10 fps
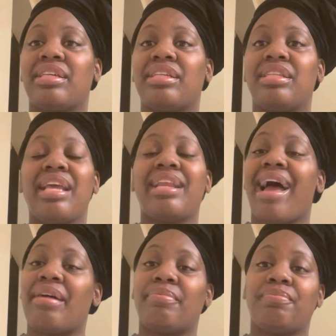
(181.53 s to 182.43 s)
They
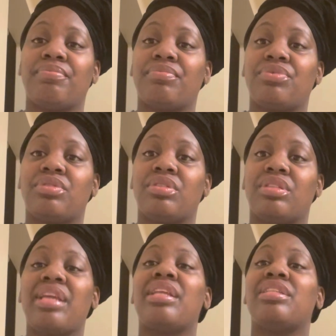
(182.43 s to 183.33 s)
not.
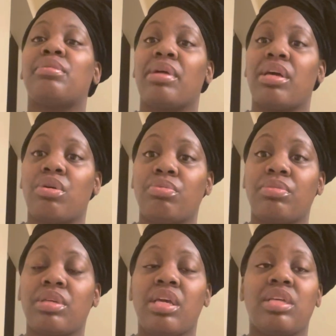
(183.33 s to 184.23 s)
They need some help.
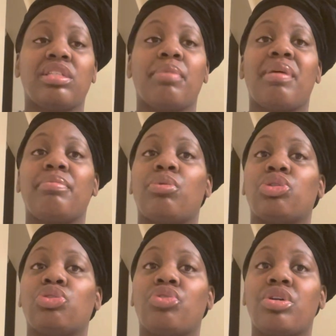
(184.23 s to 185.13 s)
Some of them on
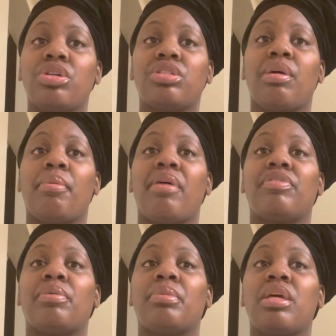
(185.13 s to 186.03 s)
drugs. Some of
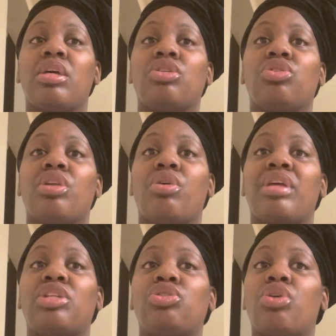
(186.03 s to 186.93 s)
them, you know,
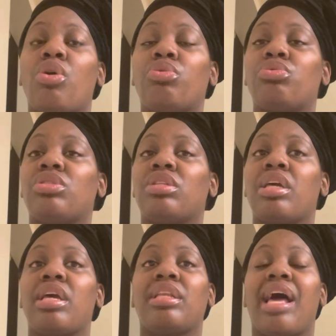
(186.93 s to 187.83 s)
they chose
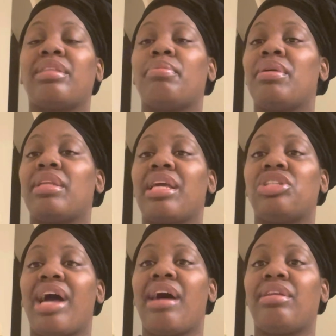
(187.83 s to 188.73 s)
not to be in their
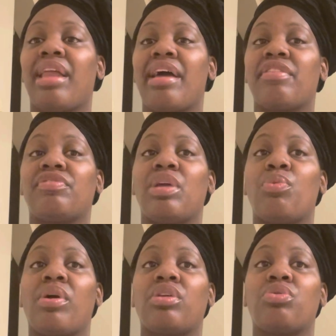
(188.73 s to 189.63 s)
child life. They
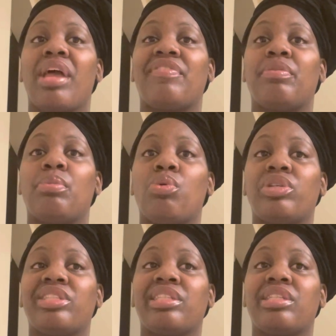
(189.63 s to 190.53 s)
wanted you to have
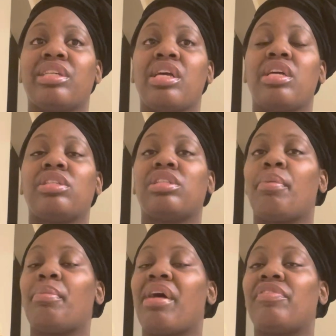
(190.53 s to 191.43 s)
abortion.
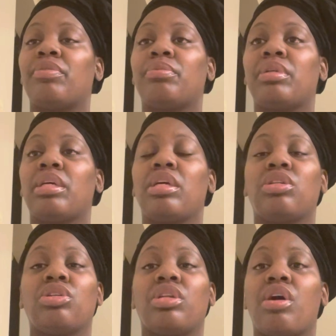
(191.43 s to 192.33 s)
Some of them,
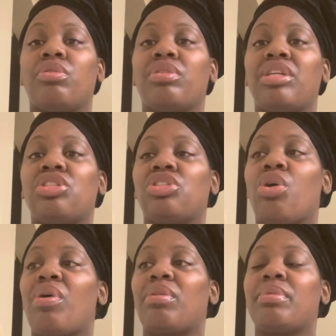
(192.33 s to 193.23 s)
you know, they just don't
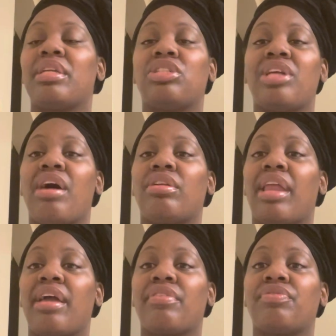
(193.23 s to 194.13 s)
want to be in a child
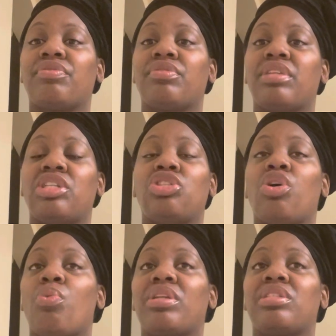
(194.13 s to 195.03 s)
life. They just
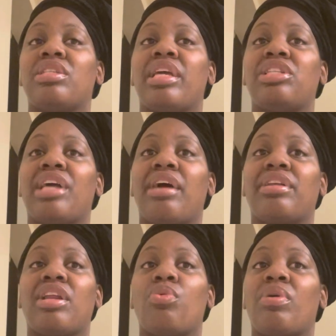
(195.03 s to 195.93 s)
don't want to see their child. They
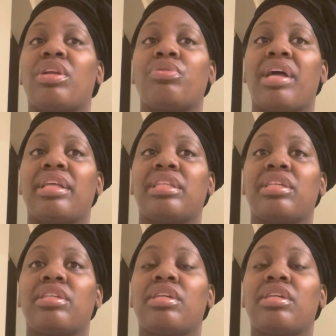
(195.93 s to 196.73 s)
don't want no nothing.